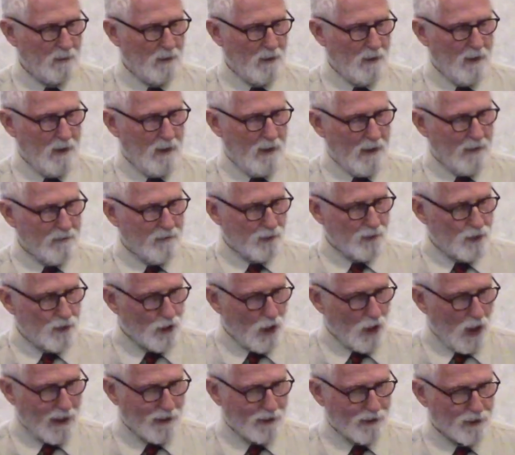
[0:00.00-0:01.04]
and
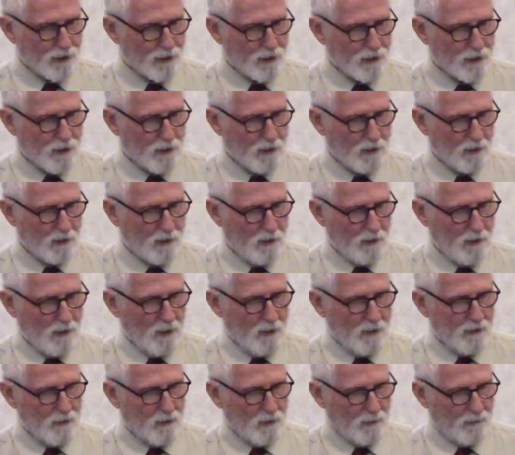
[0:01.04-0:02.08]
just
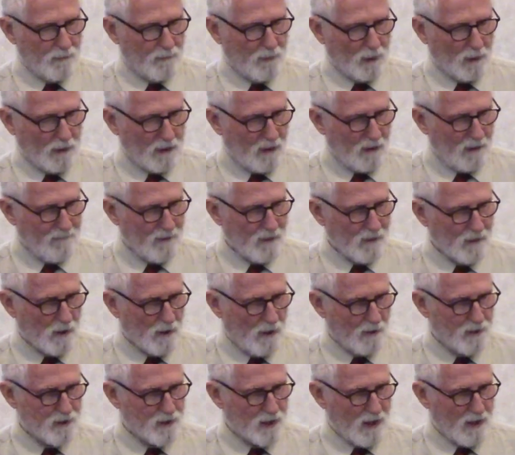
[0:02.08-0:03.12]
to forgive us our
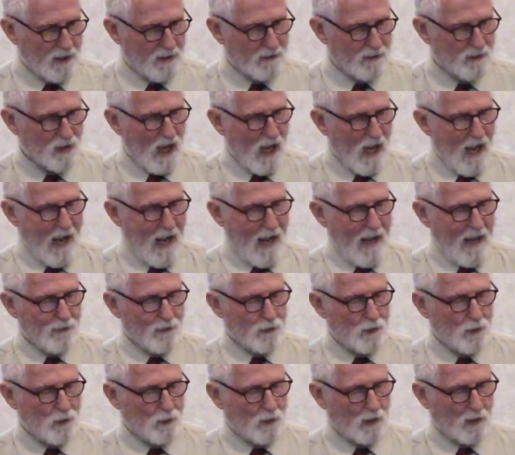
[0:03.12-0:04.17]
sins and
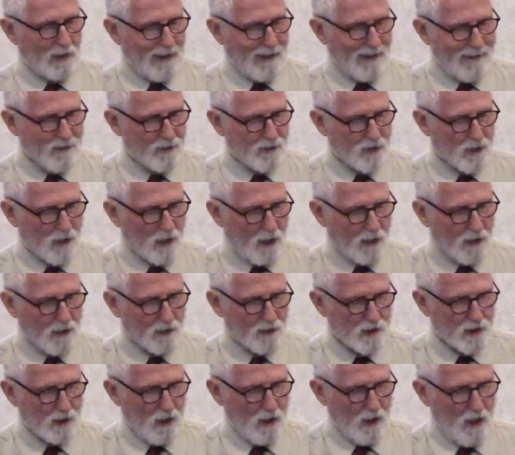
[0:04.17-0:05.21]
to cleanse us
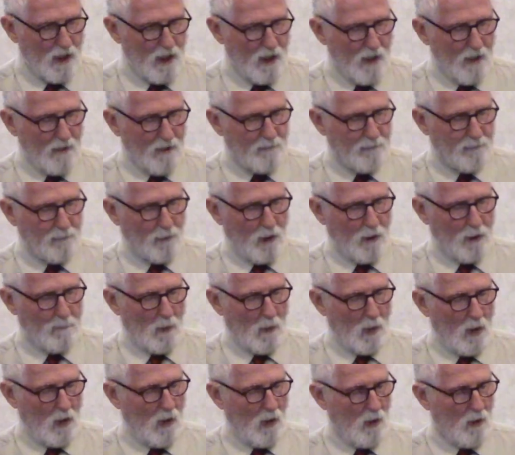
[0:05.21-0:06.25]
from
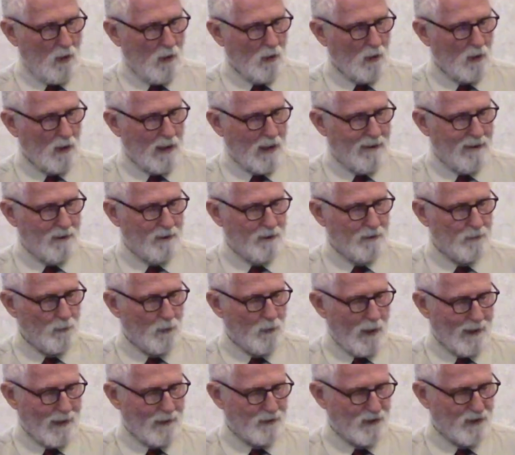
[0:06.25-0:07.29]
all
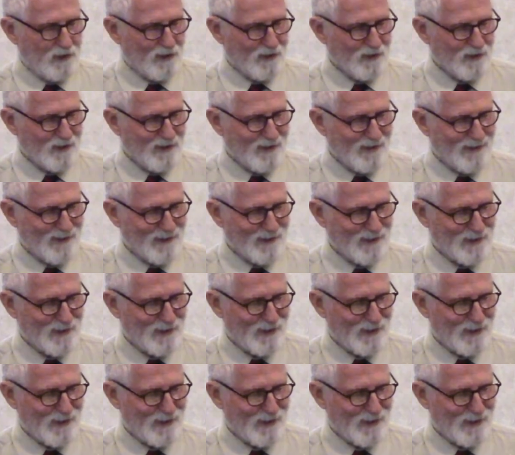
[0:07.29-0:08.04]
unrighteousness.